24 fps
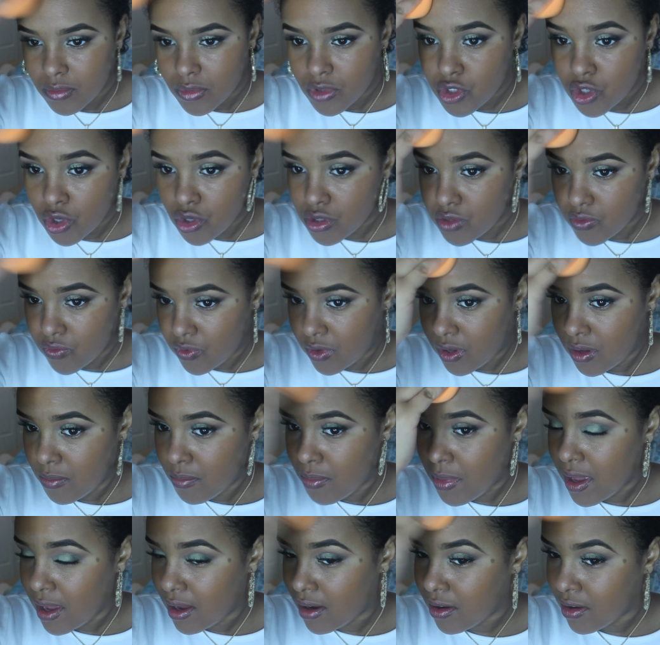Josephine
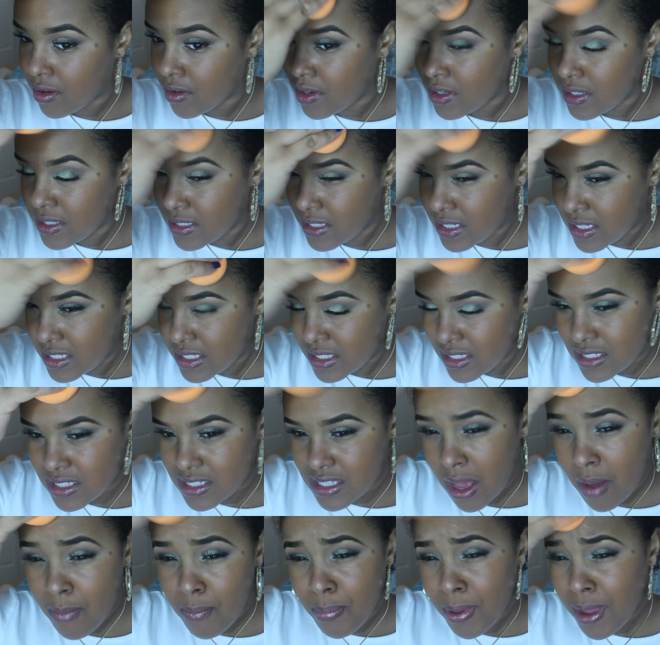Baker.
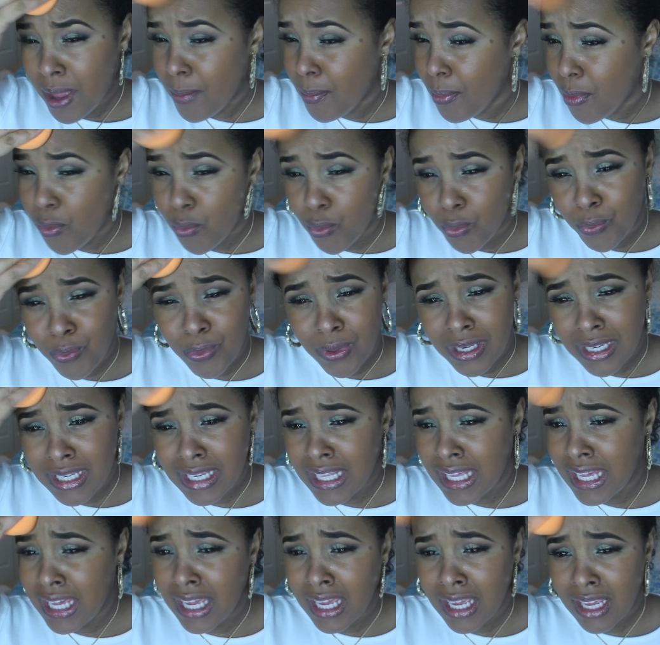Some people
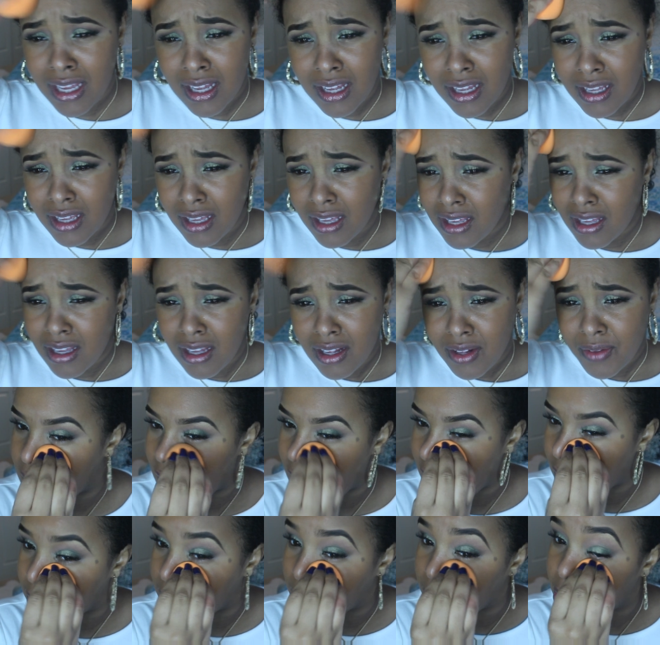really,
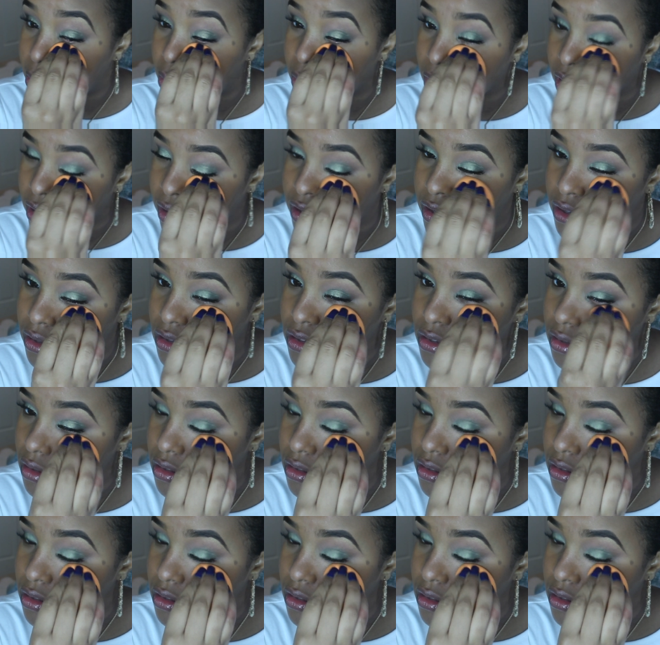how important